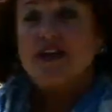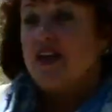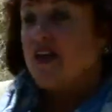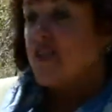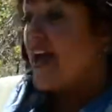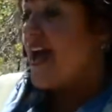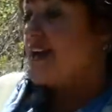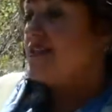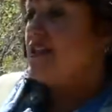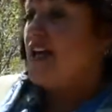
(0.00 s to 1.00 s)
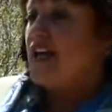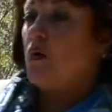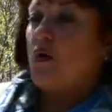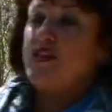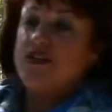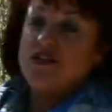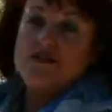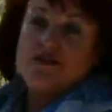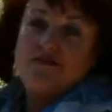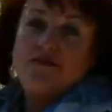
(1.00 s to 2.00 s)
they asked a lot of
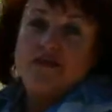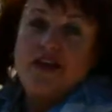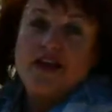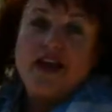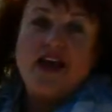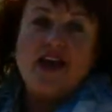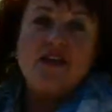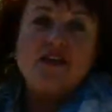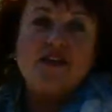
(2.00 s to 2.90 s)
questions. And